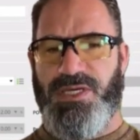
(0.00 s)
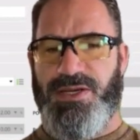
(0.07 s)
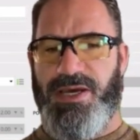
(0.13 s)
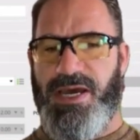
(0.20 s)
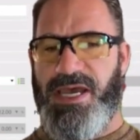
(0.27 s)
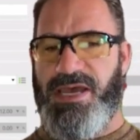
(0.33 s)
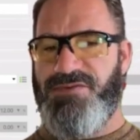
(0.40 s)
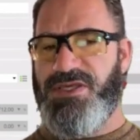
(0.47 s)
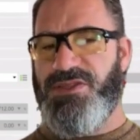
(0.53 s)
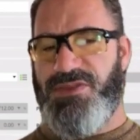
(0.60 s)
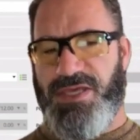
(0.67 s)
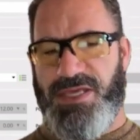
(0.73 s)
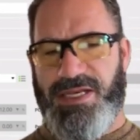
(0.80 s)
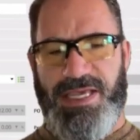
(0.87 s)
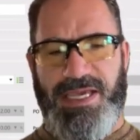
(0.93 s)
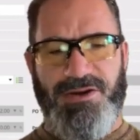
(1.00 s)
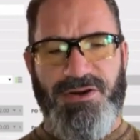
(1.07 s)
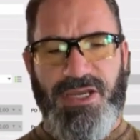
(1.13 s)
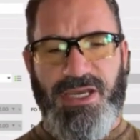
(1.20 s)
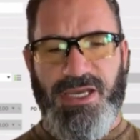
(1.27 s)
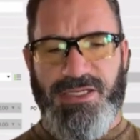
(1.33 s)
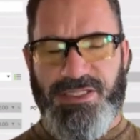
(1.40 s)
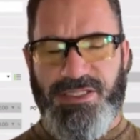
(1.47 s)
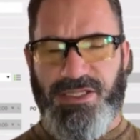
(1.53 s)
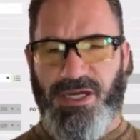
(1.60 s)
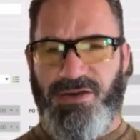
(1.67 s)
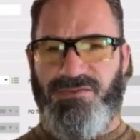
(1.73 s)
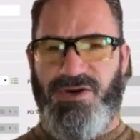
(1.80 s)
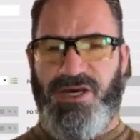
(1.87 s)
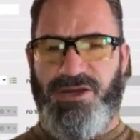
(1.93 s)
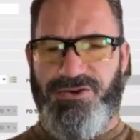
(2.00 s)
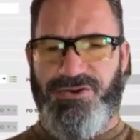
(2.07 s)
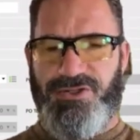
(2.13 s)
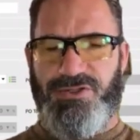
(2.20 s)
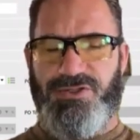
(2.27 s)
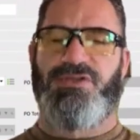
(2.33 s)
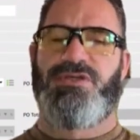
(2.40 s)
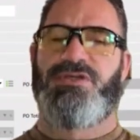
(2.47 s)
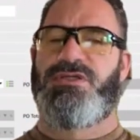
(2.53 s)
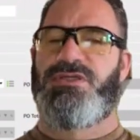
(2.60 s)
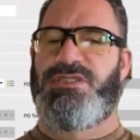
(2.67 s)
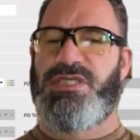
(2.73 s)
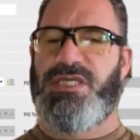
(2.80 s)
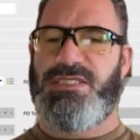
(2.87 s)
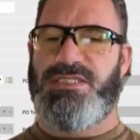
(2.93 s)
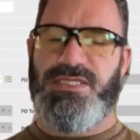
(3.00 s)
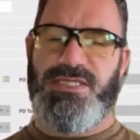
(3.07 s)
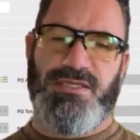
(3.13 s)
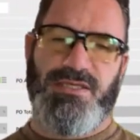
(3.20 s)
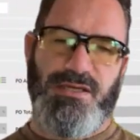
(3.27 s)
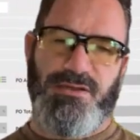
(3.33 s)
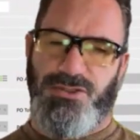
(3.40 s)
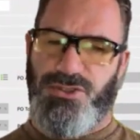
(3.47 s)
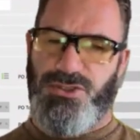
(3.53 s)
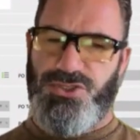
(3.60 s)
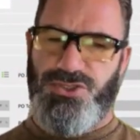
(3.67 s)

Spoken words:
Now, having that aggregated over 160 to